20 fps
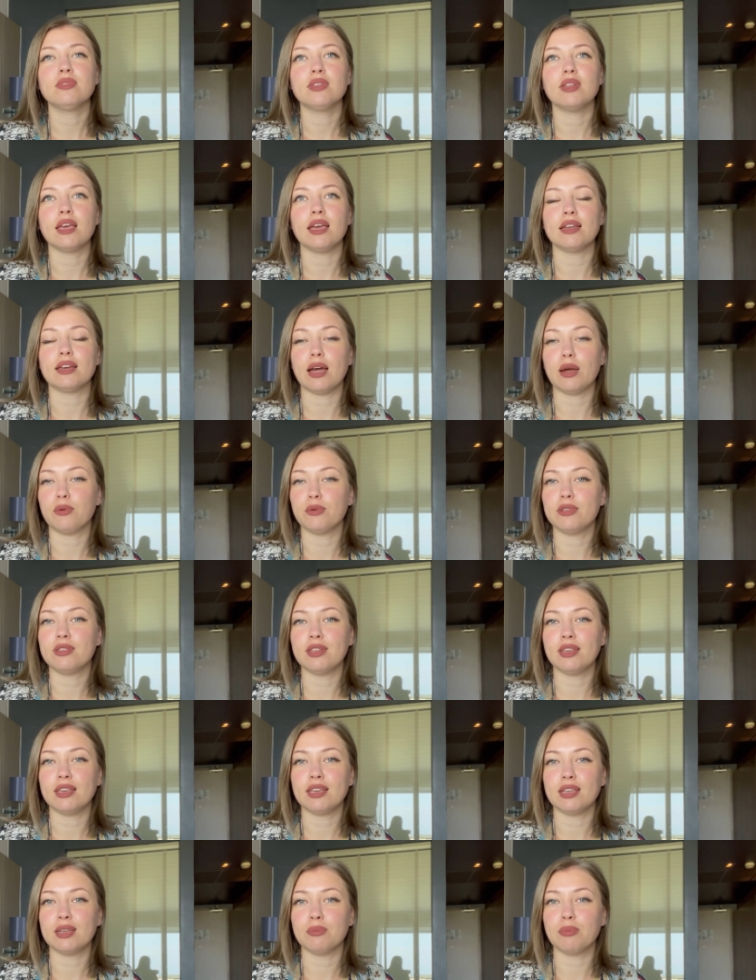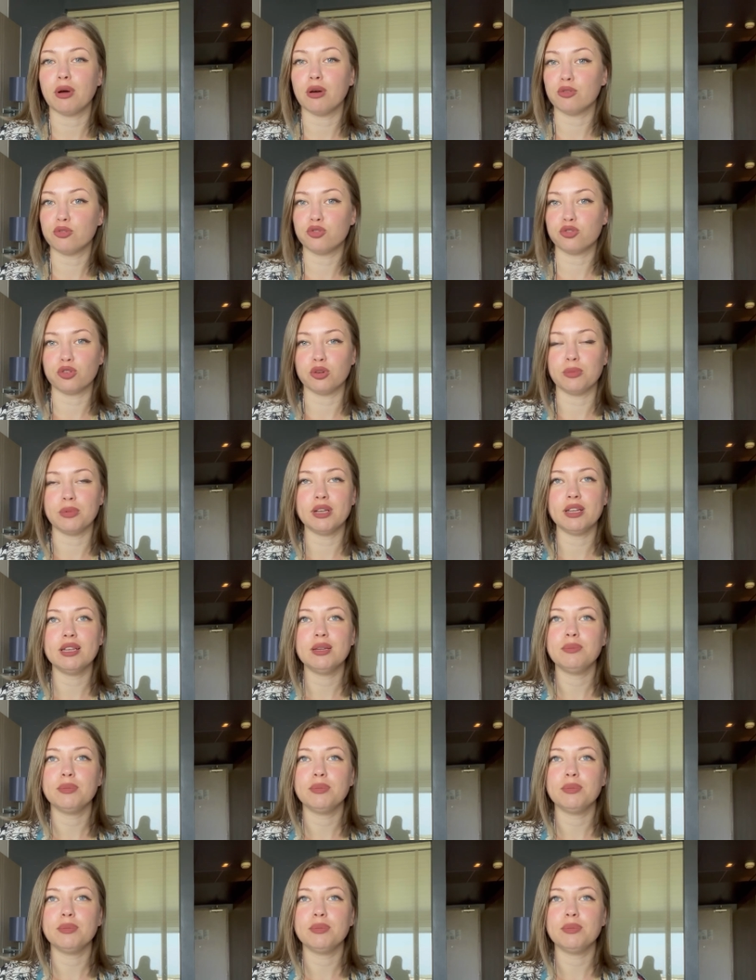and I was thinking about German